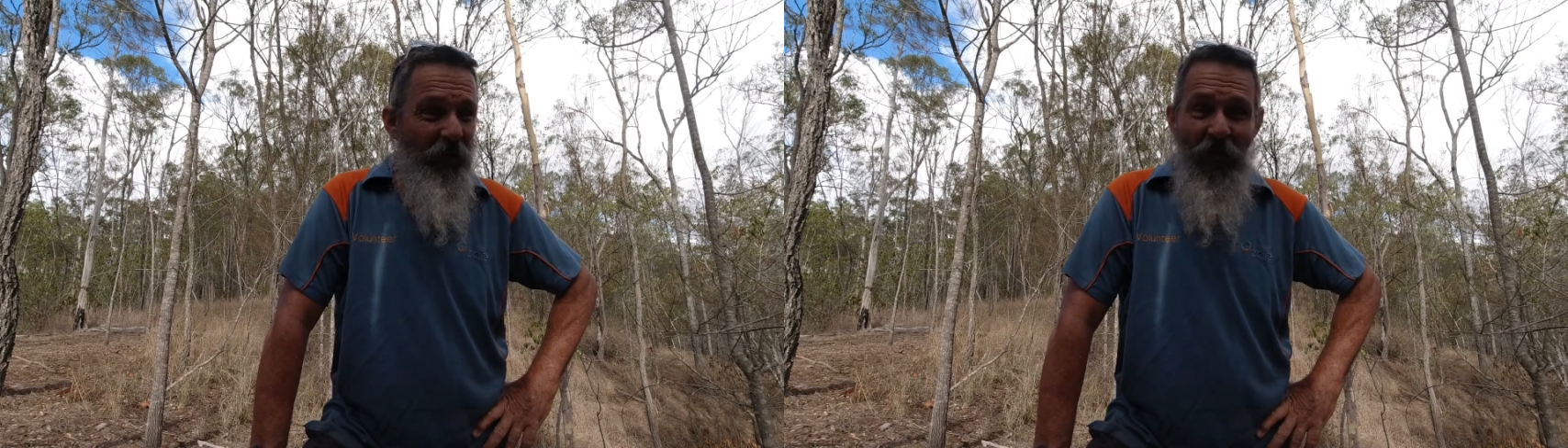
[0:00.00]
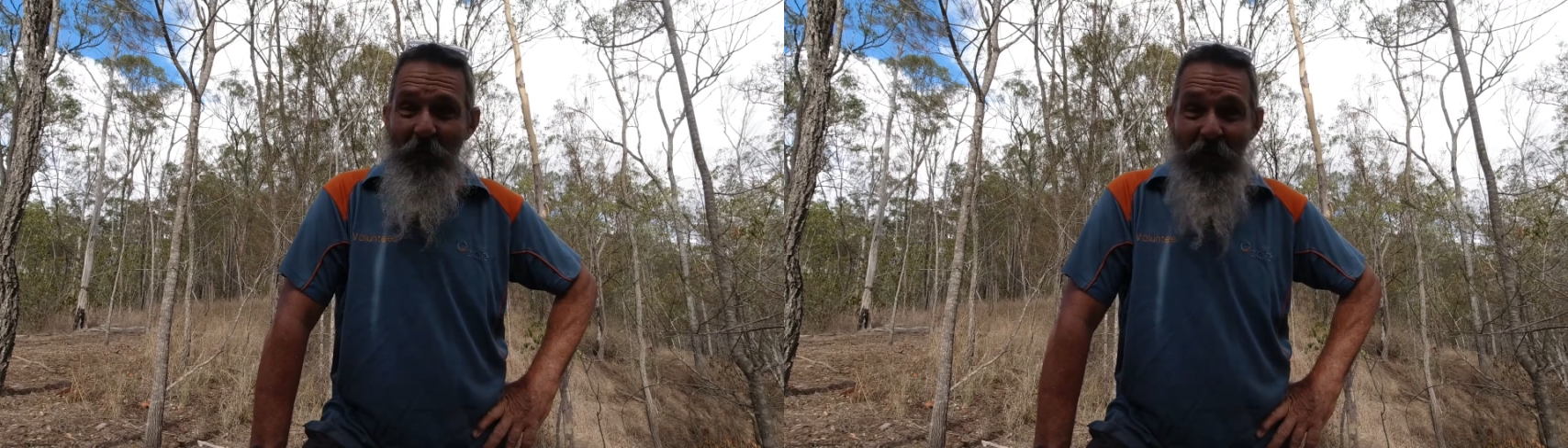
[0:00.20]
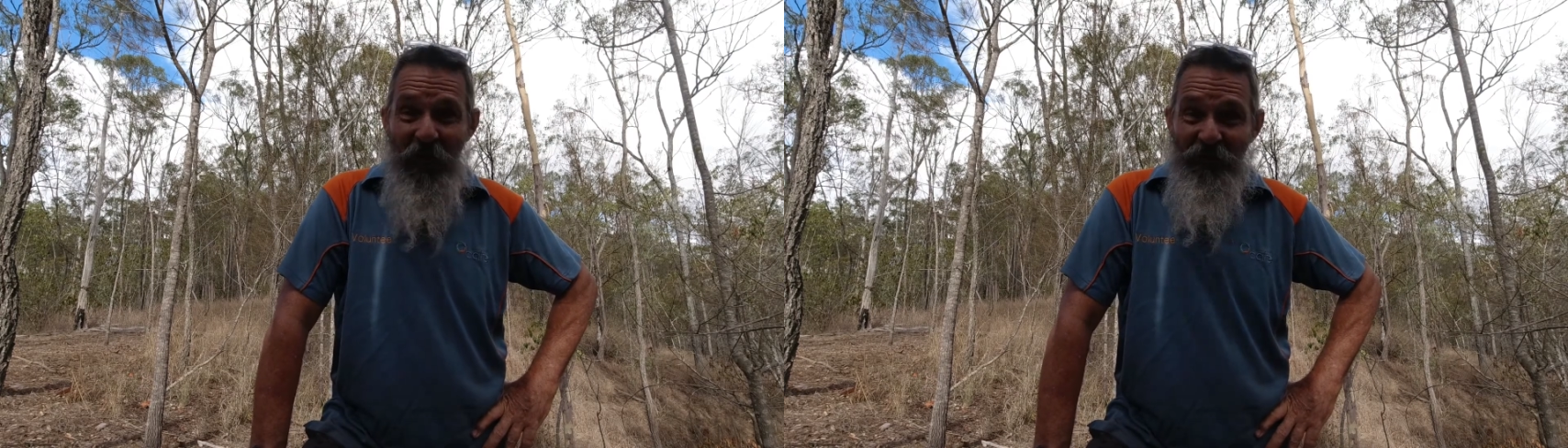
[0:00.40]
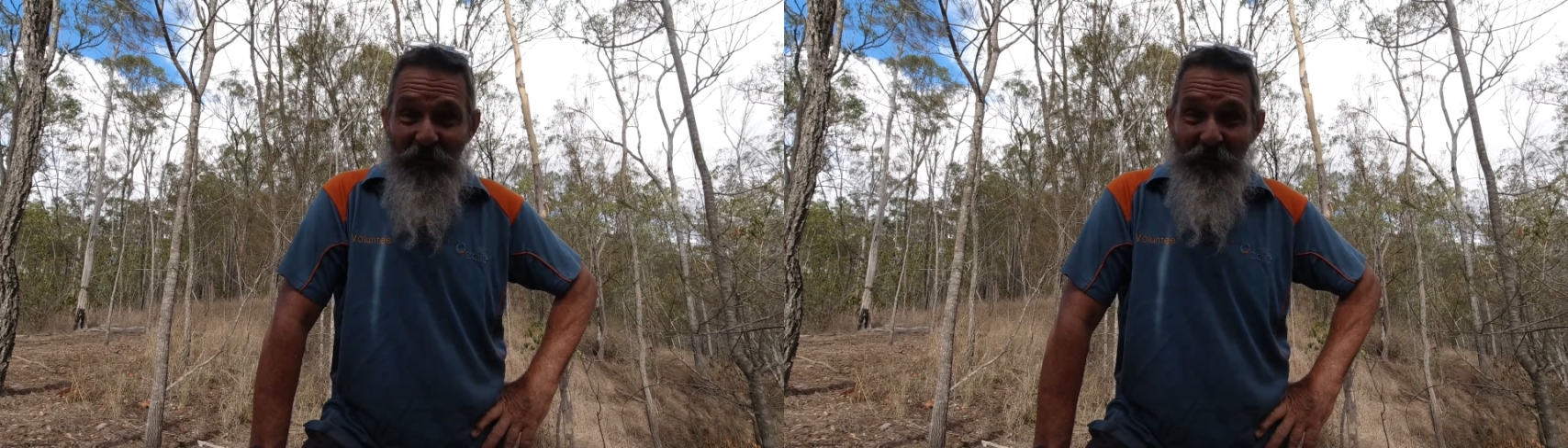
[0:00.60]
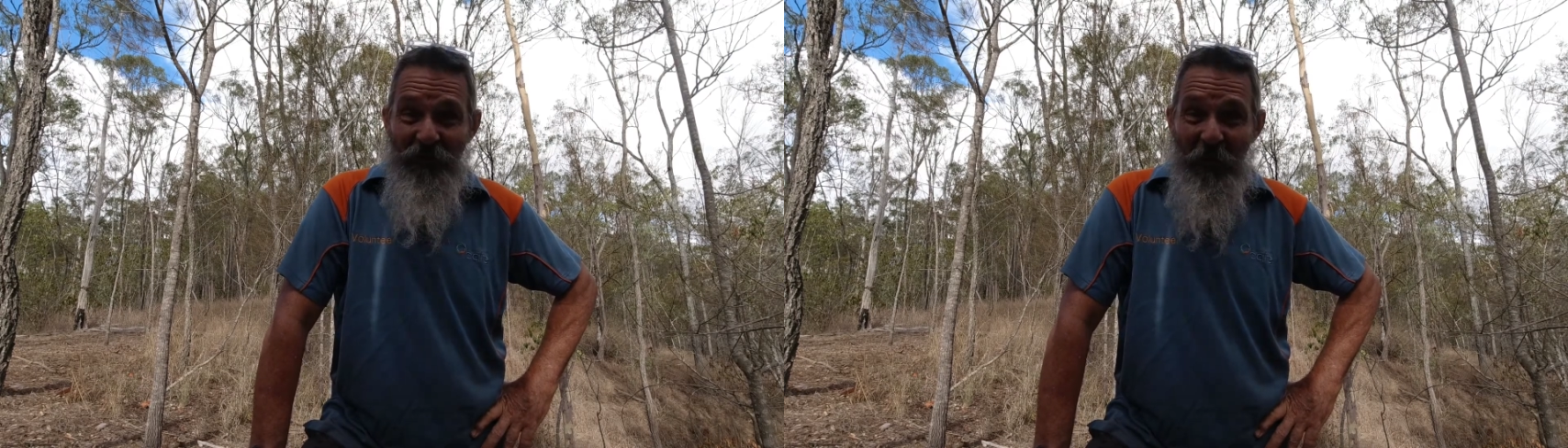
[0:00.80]
no mask
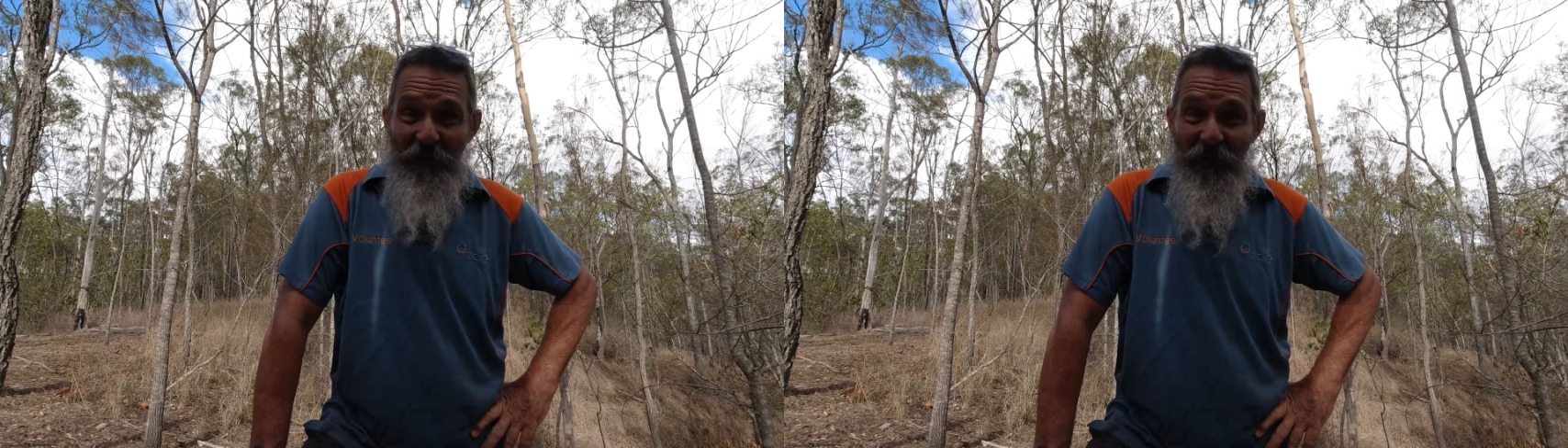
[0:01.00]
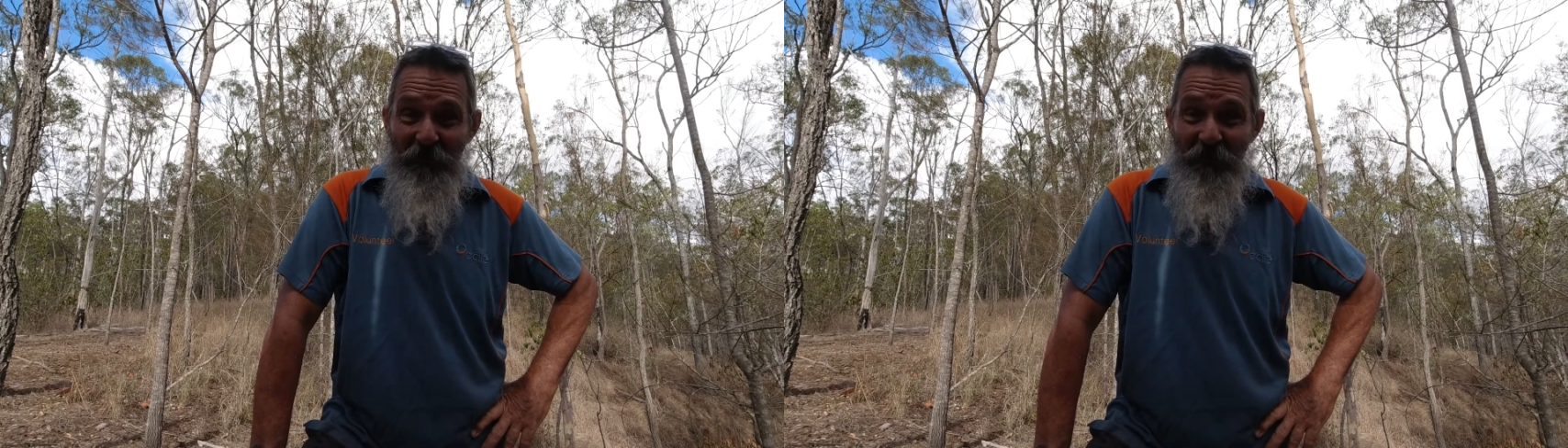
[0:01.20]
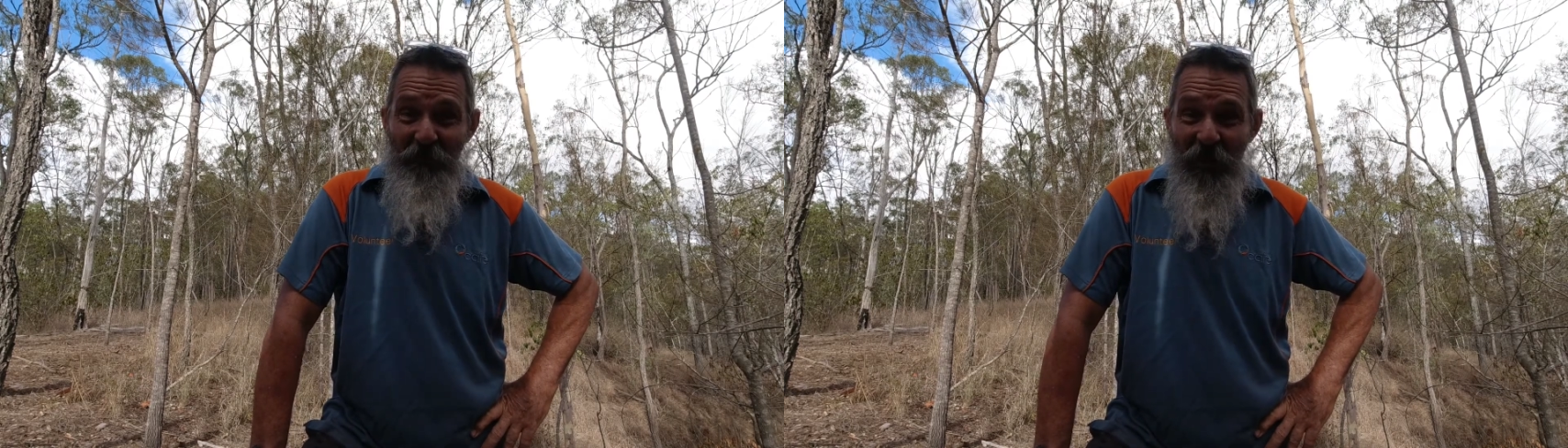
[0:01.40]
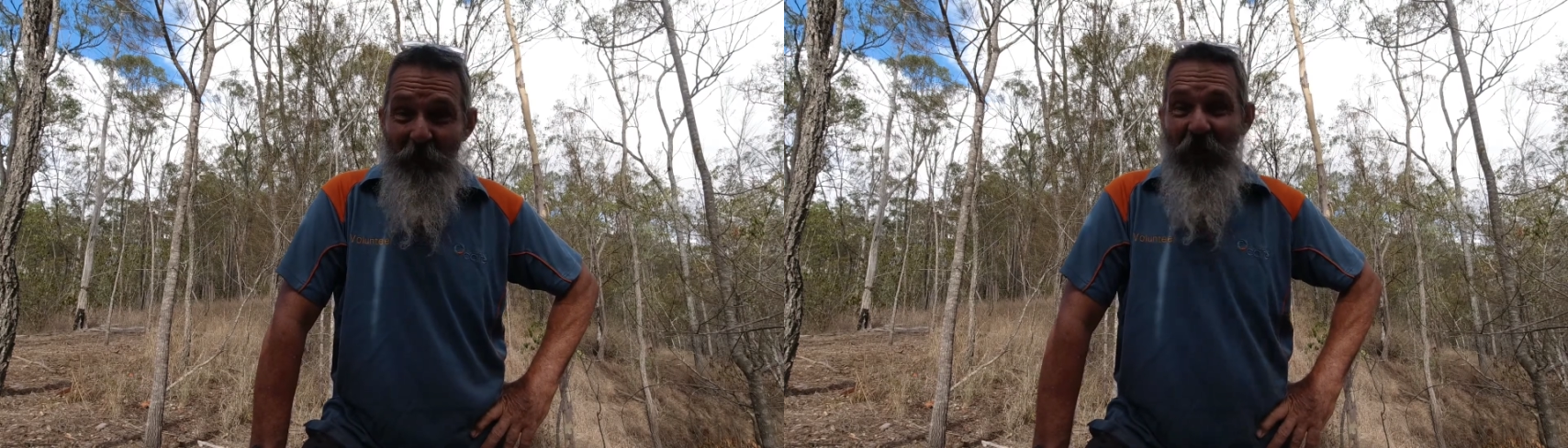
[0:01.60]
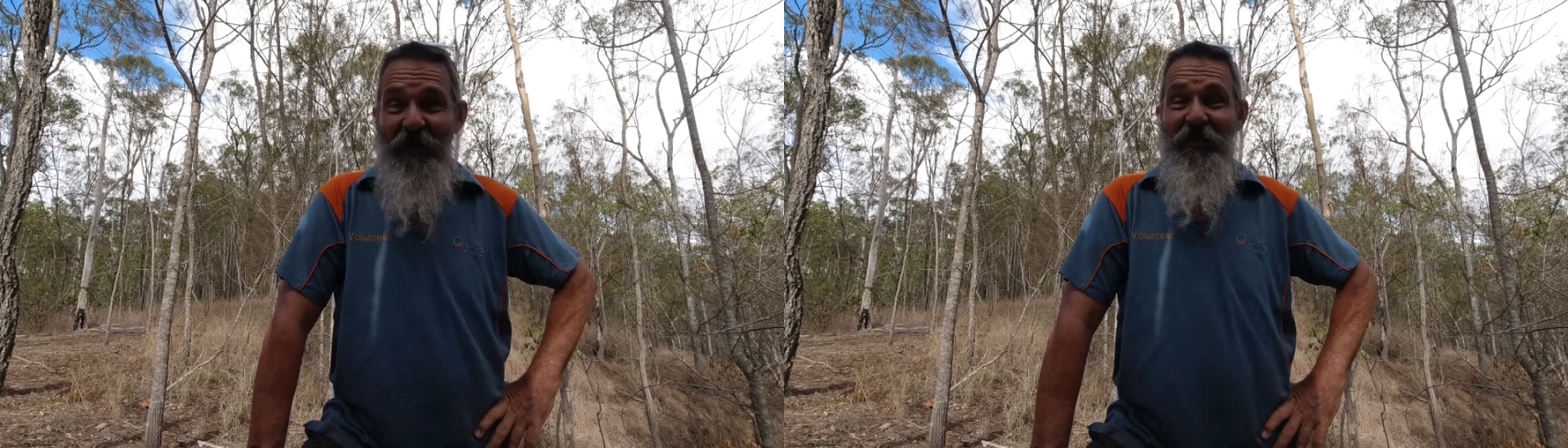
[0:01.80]
in the reception, no
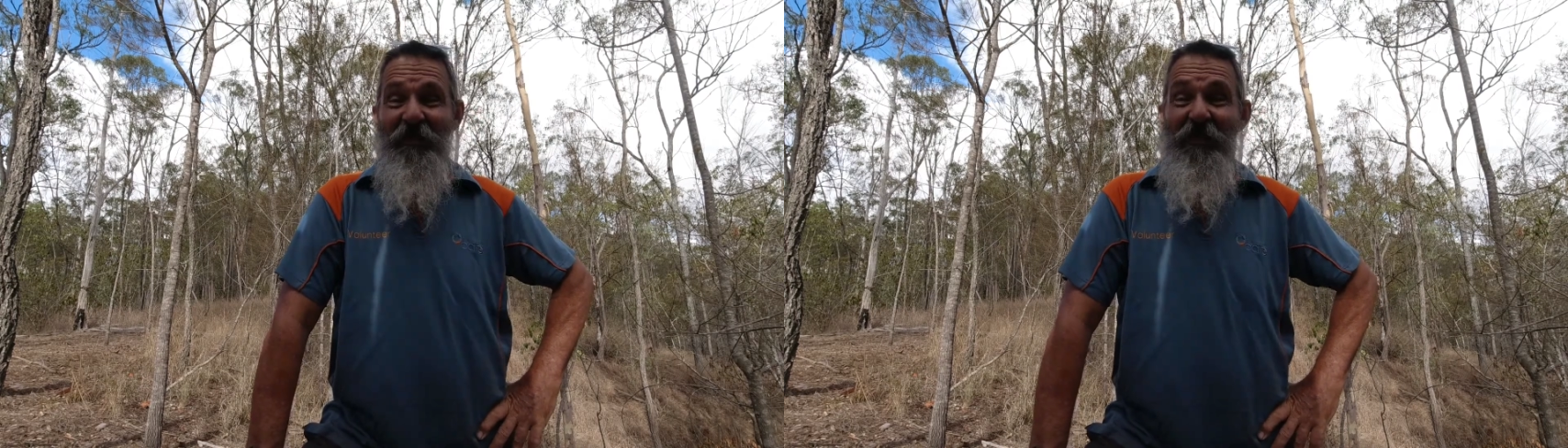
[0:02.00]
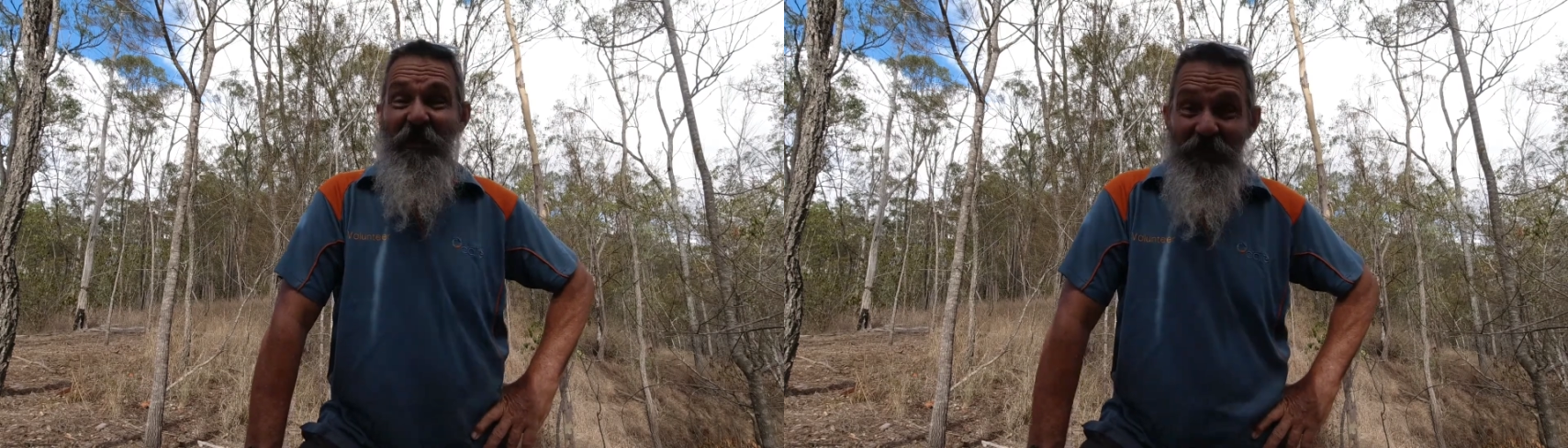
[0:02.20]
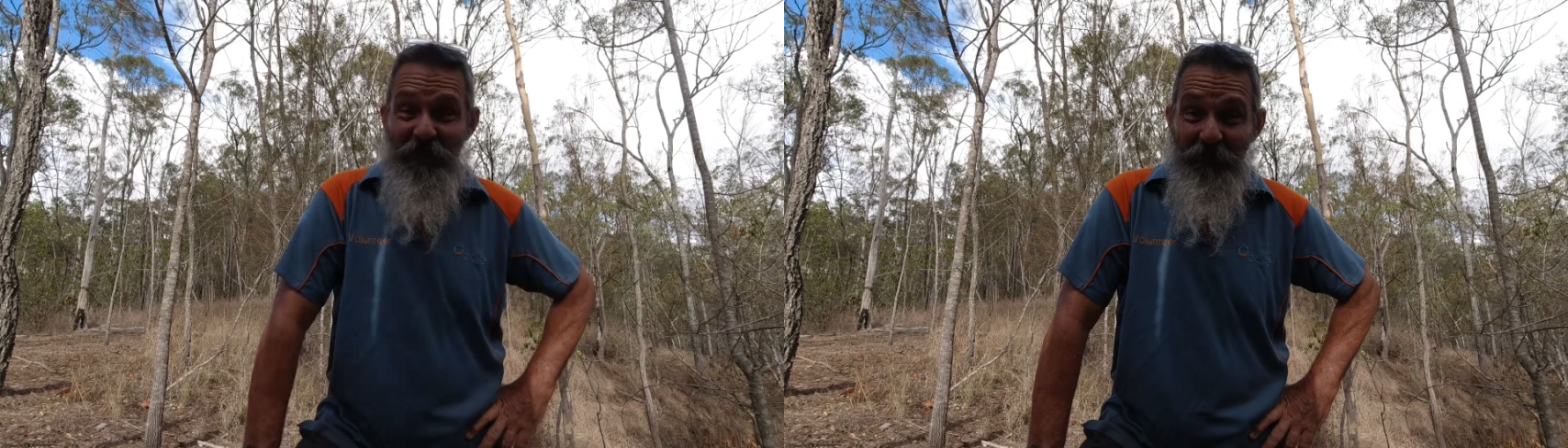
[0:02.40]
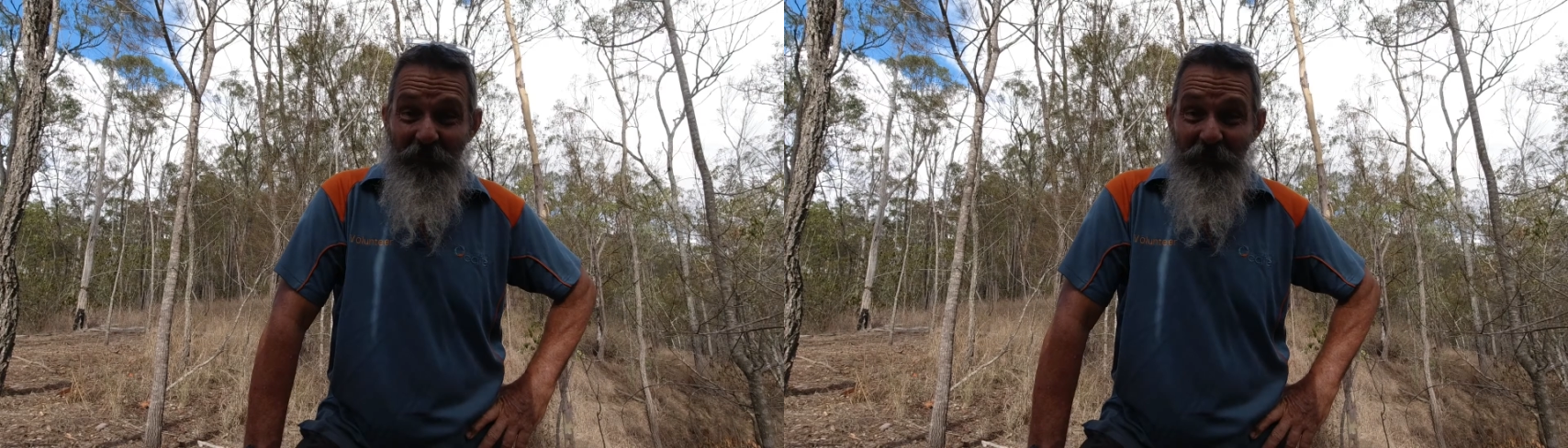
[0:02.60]
mask in the dentist,